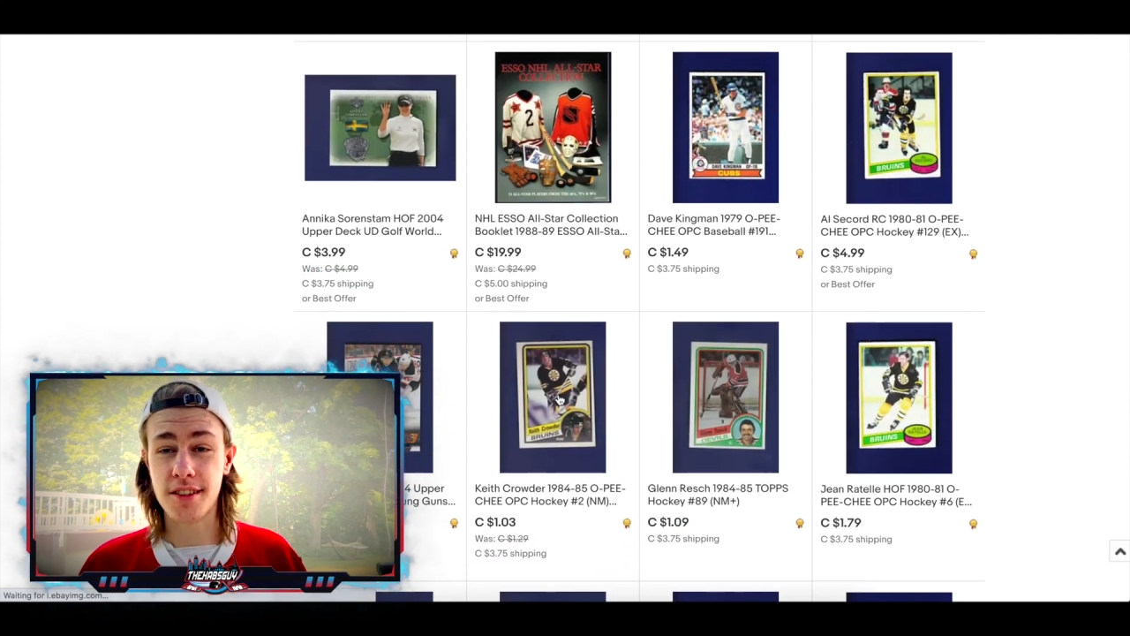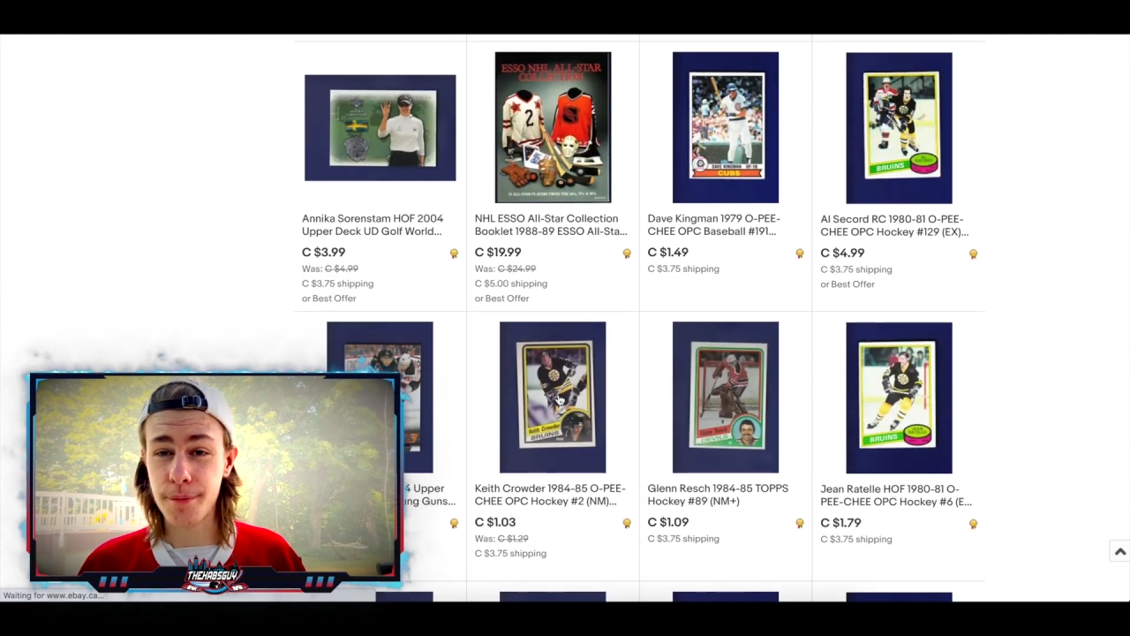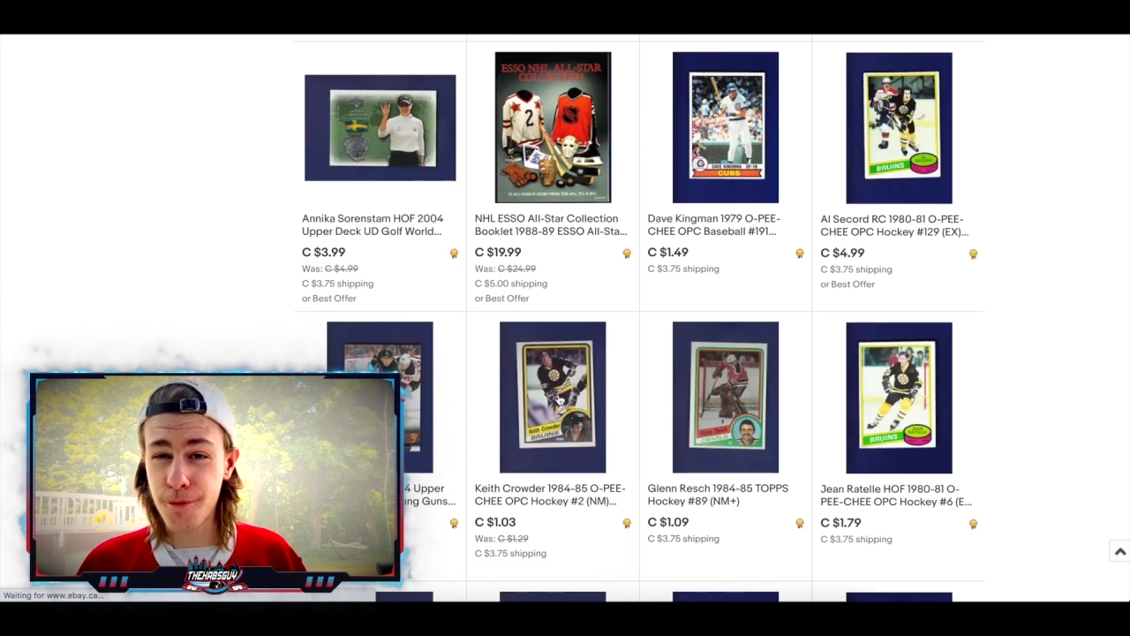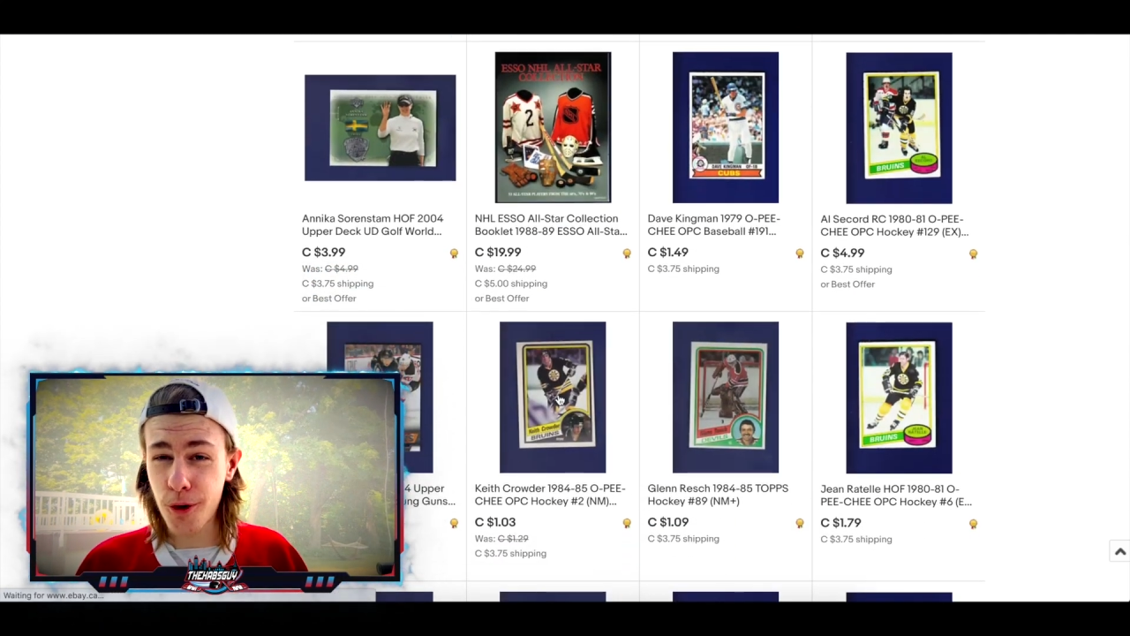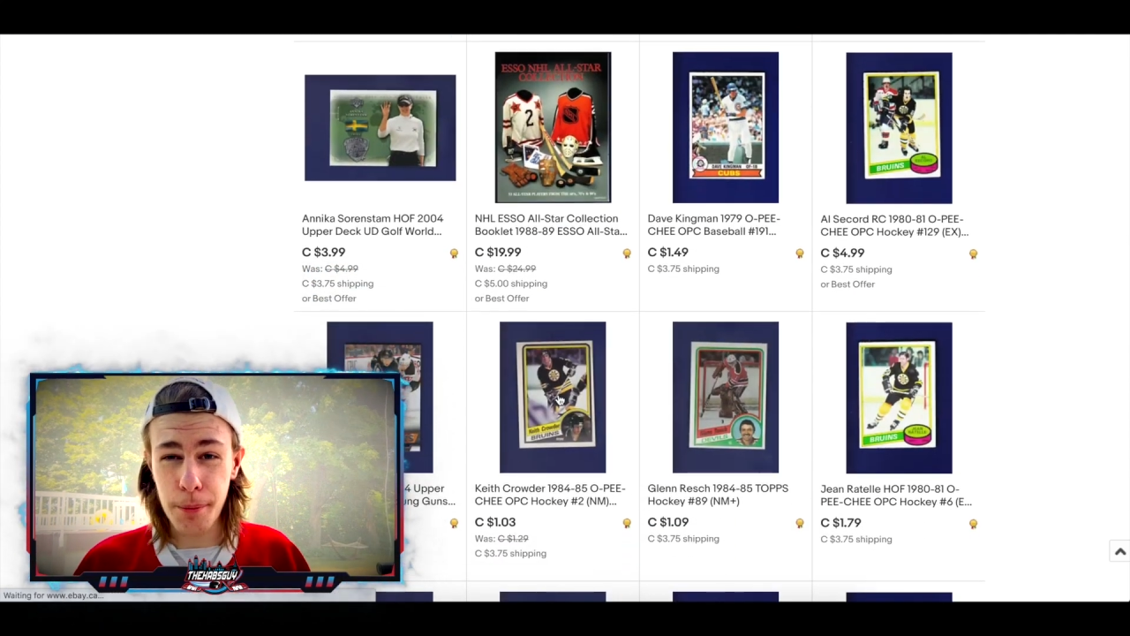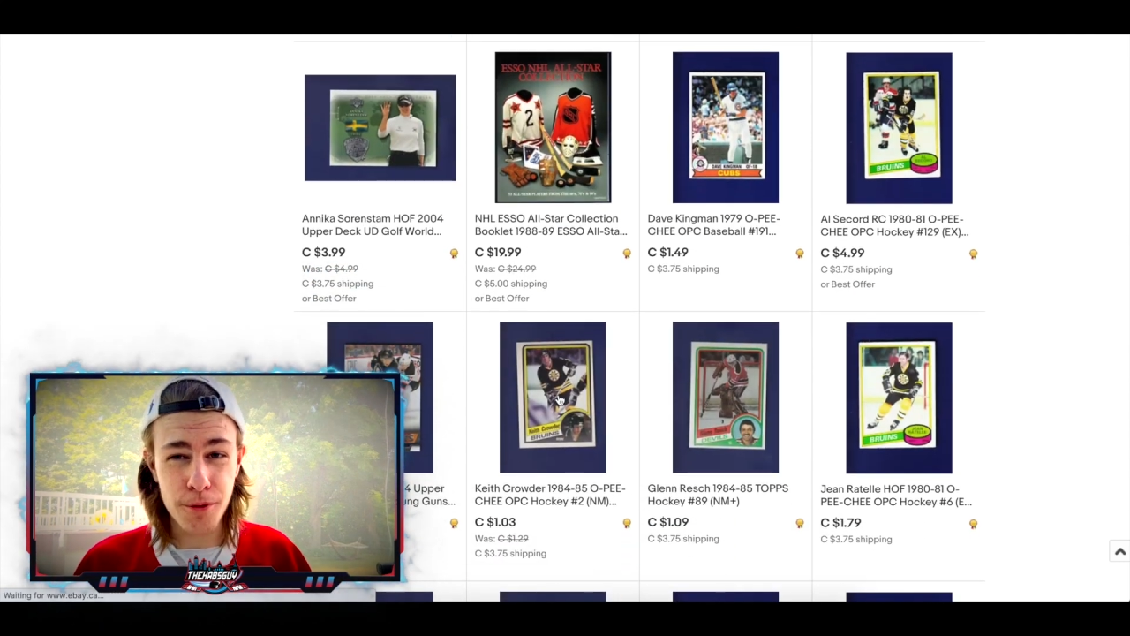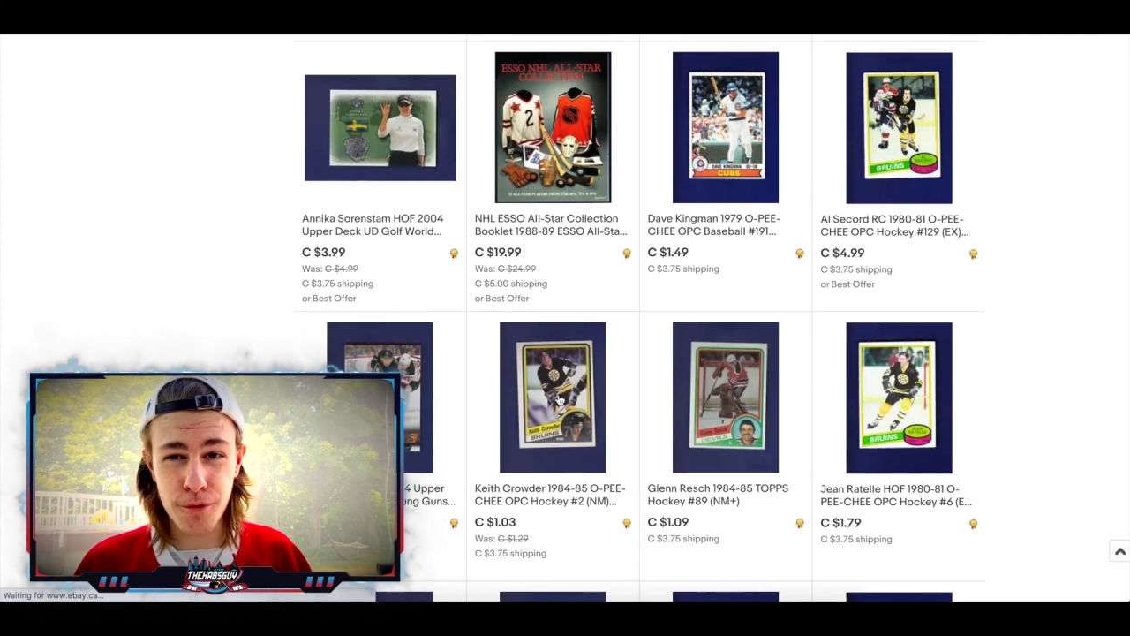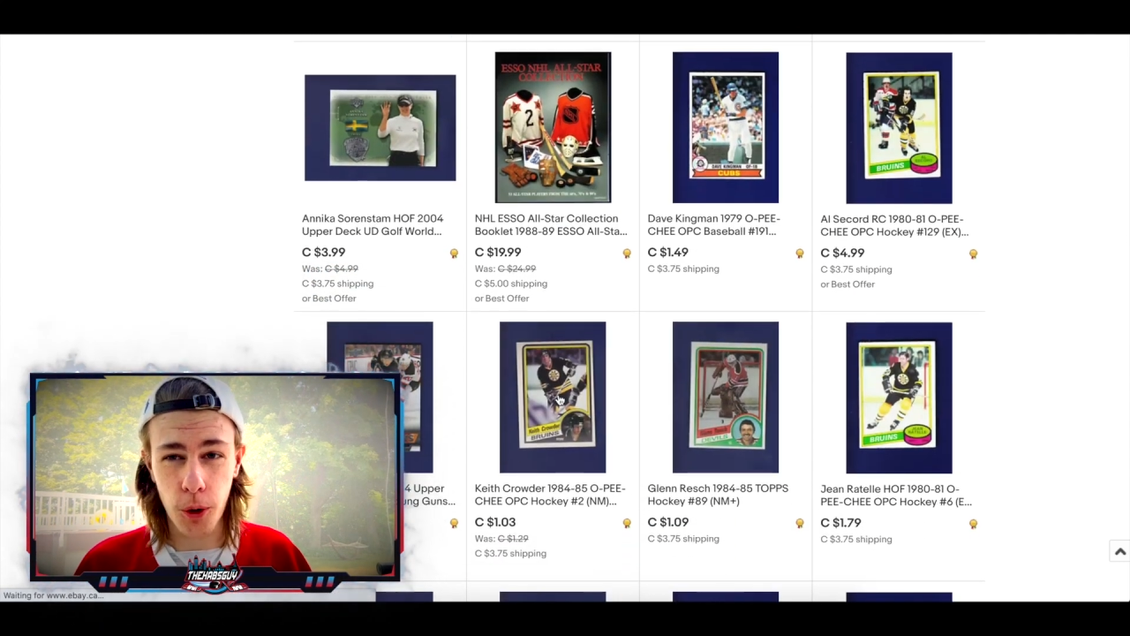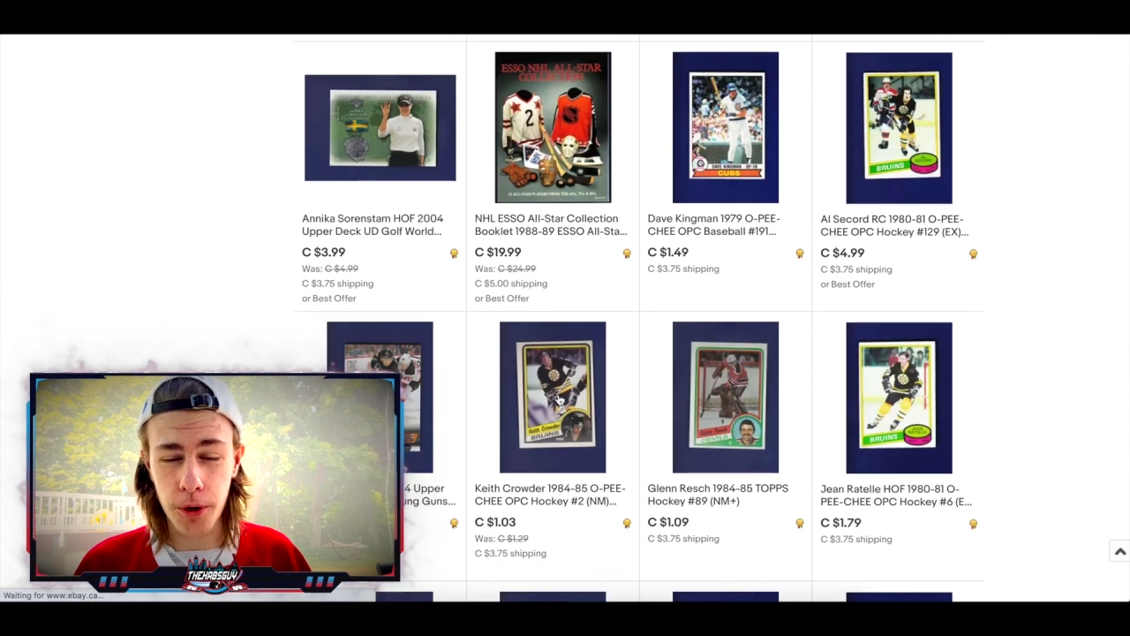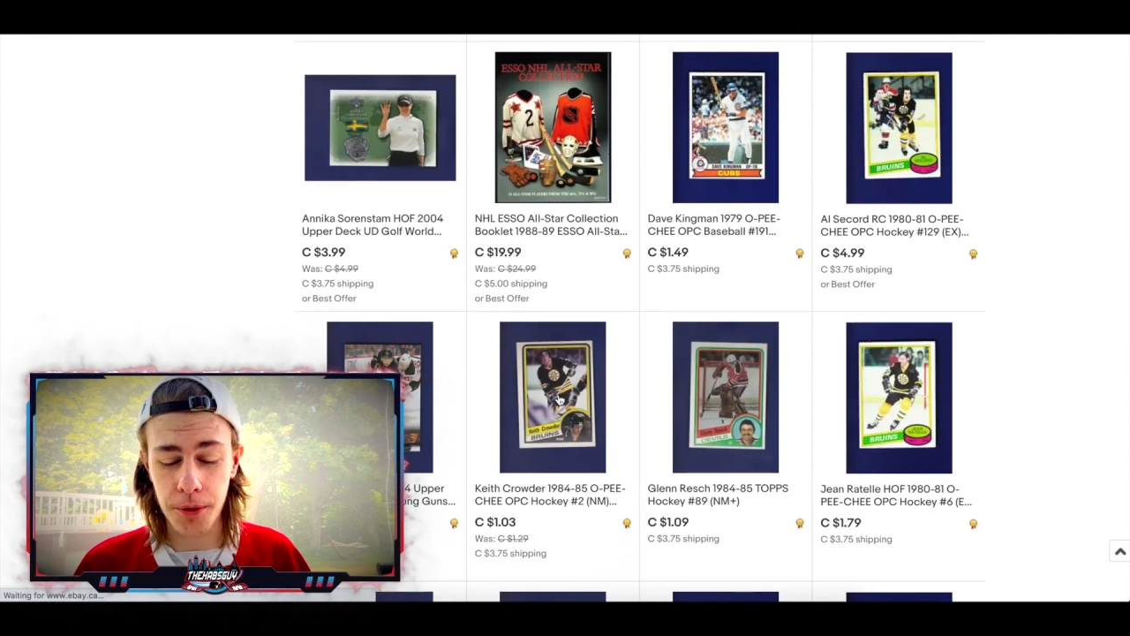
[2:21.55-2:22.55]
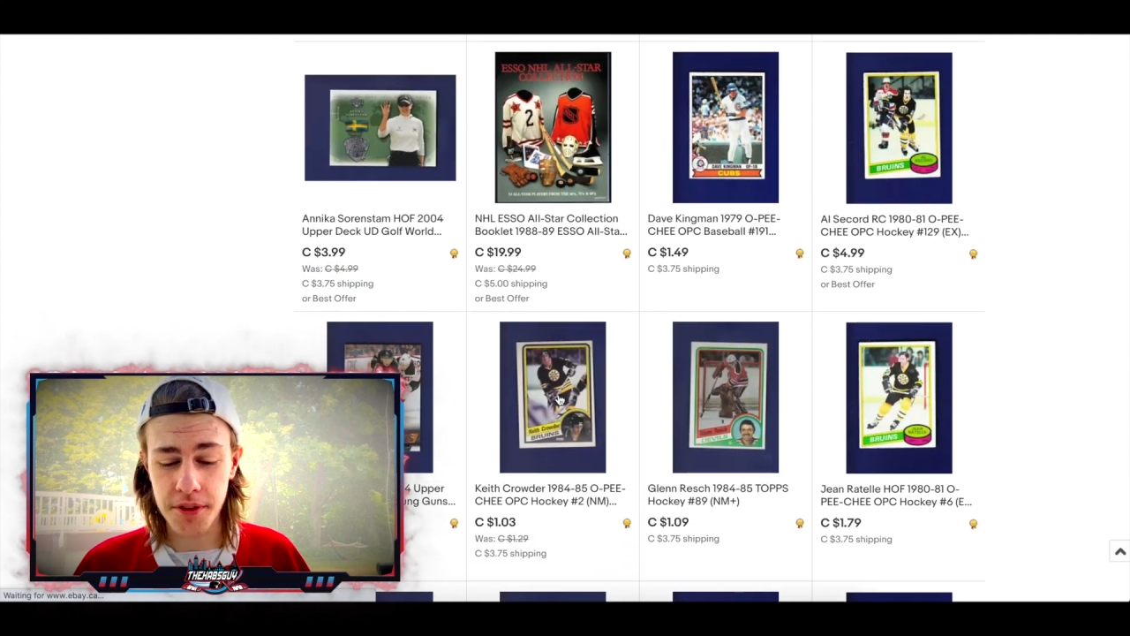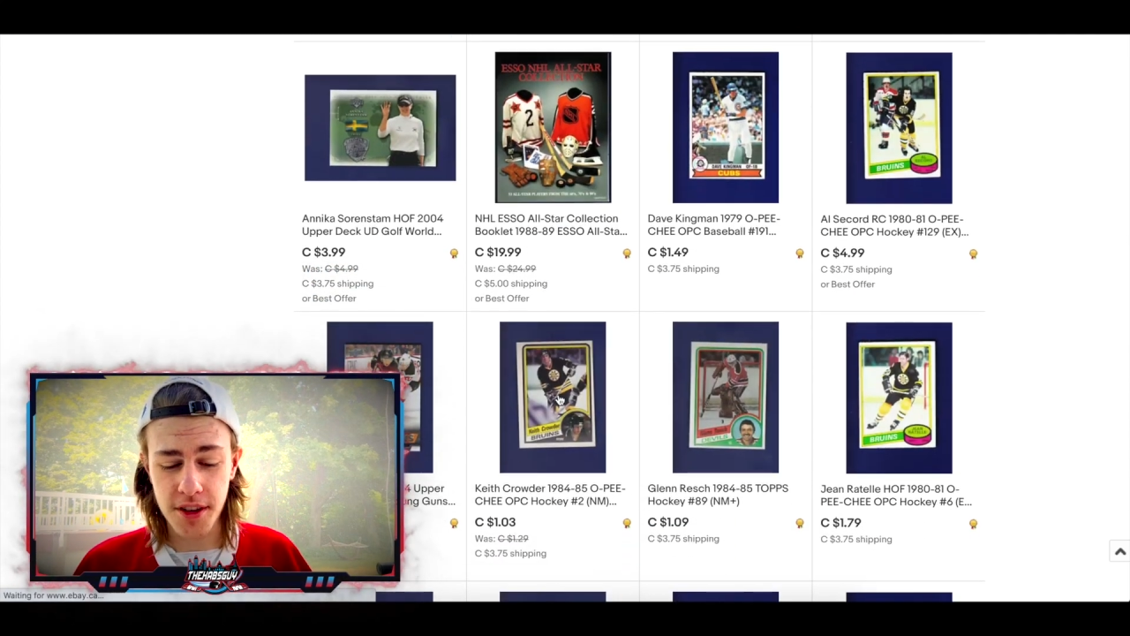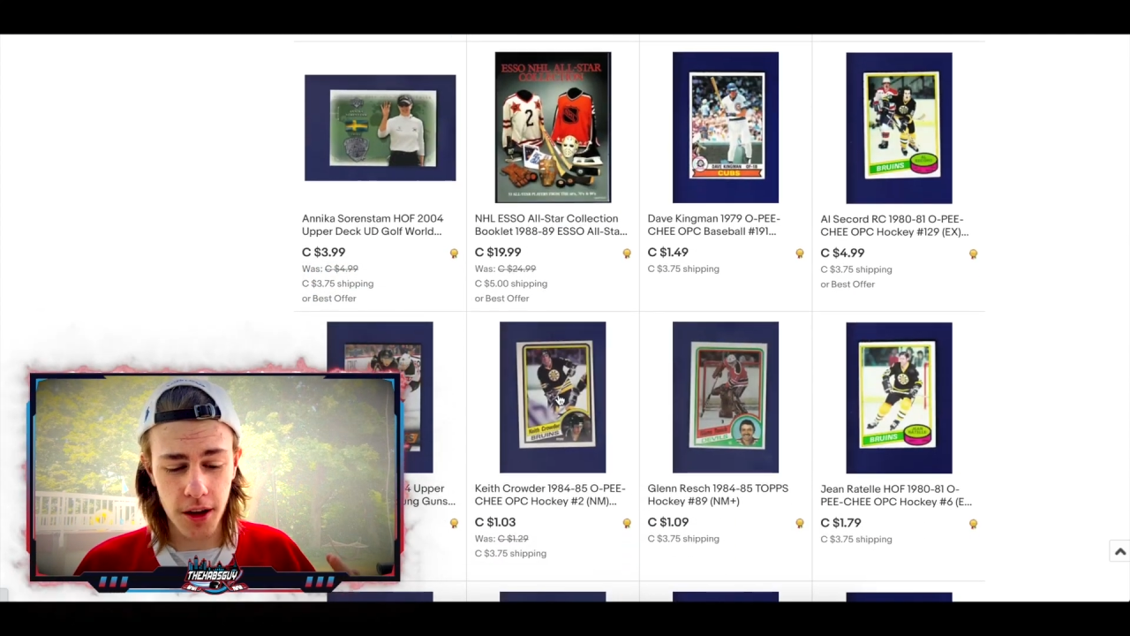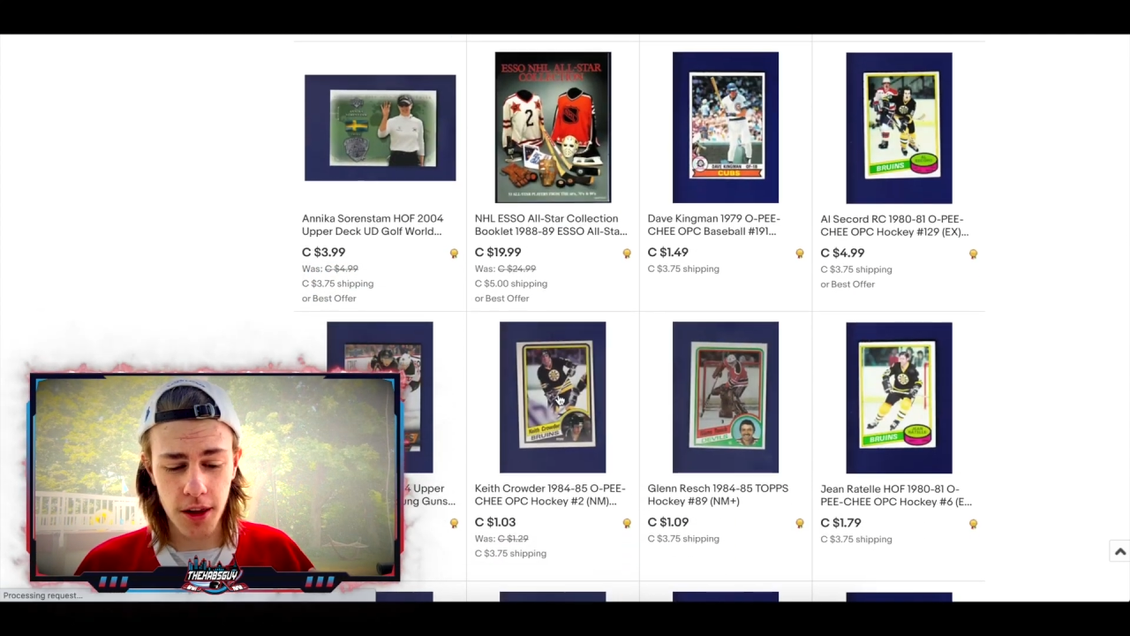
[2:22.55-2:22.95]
some framed photos, a